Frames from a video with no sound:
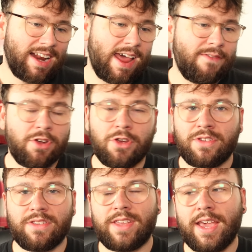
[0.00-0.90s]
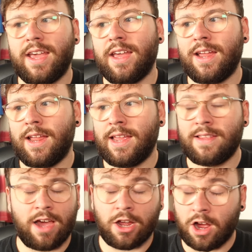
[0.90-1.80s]
Leverkusen's kit,
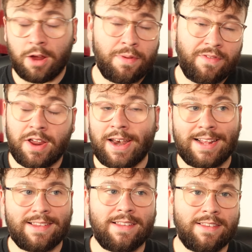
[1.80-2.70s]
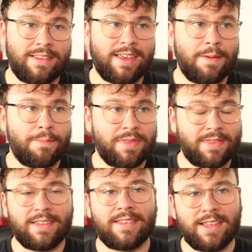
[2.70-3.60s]
I prefer last season's kit, but
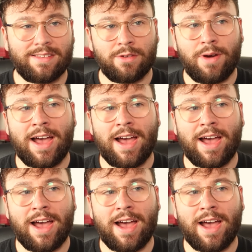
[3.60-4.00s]
this kit still